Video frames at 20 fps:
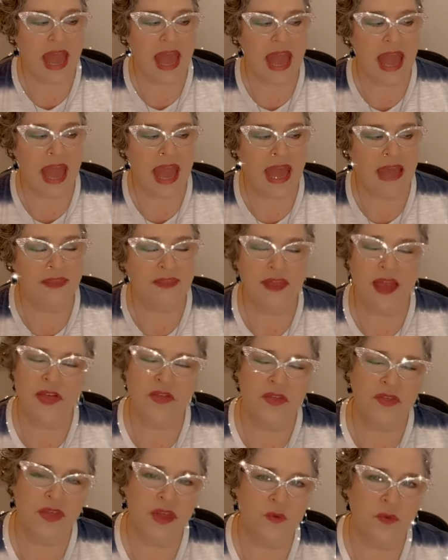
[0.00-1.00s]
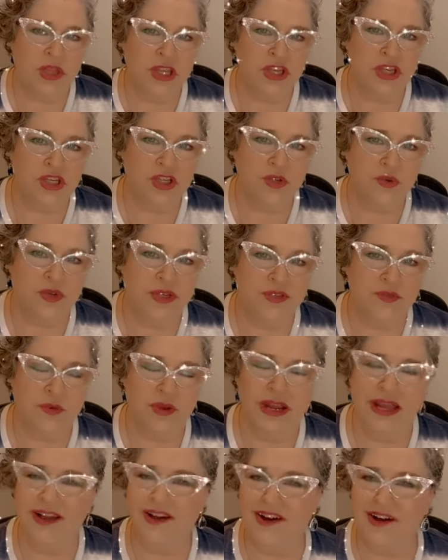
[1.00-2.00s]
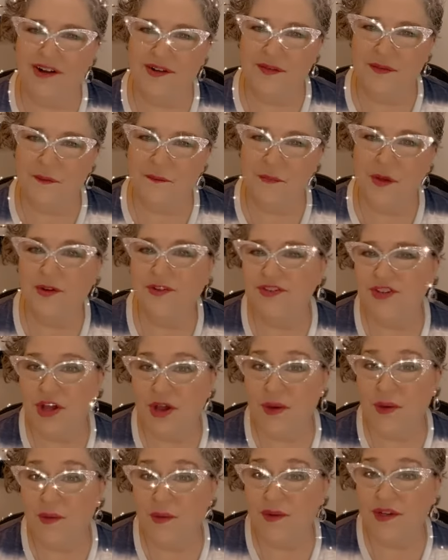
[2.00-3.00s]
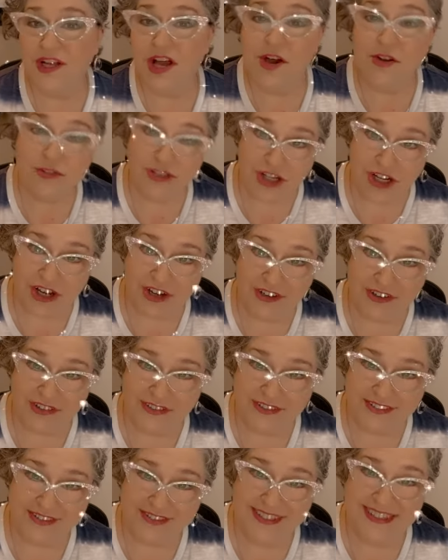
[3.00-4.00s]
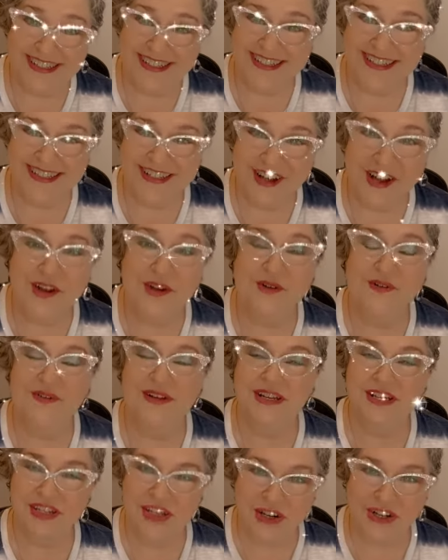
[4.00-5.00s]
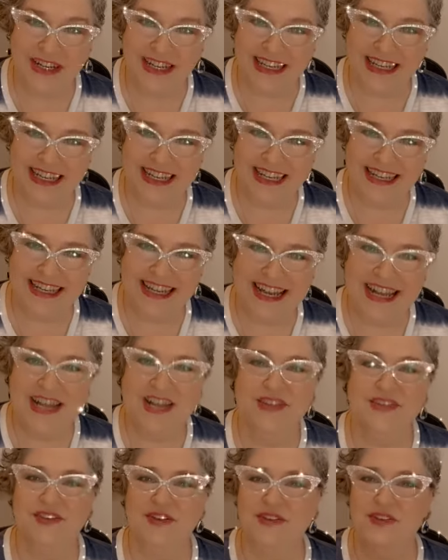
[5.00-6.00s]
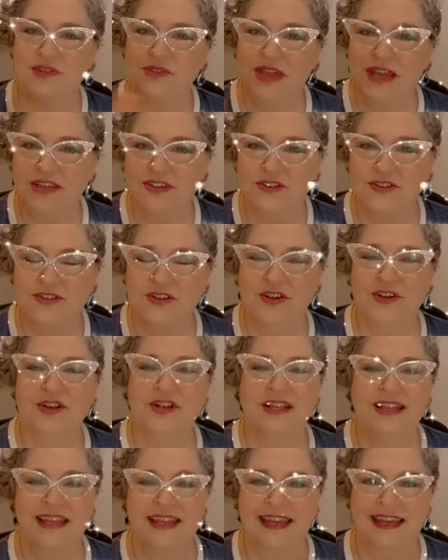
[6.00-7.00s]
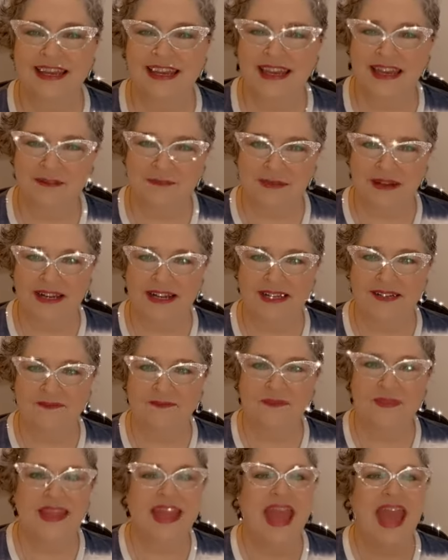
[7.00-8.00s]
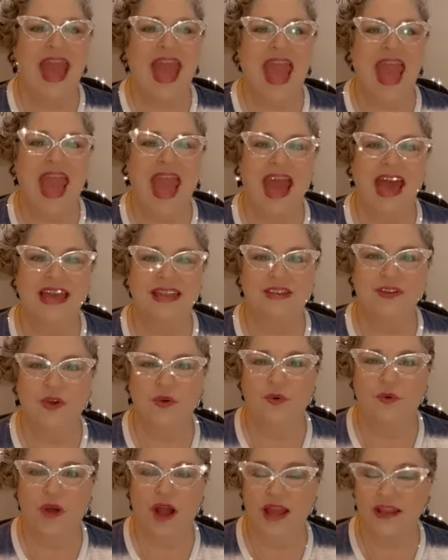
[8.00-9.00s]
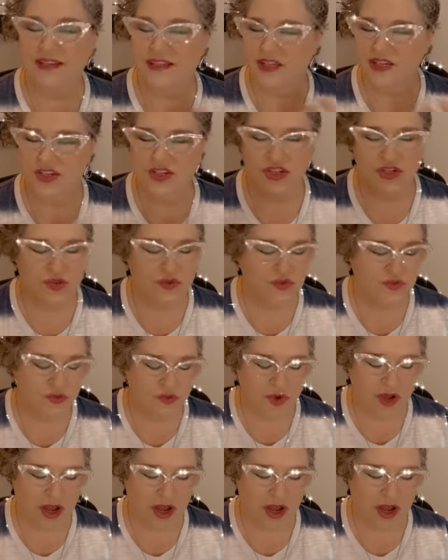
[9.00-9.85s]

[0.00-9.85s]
And the other thing we can do is what I call Mojo Kojo, which is co-journaling. So you get your journal and I get mine, and I teach you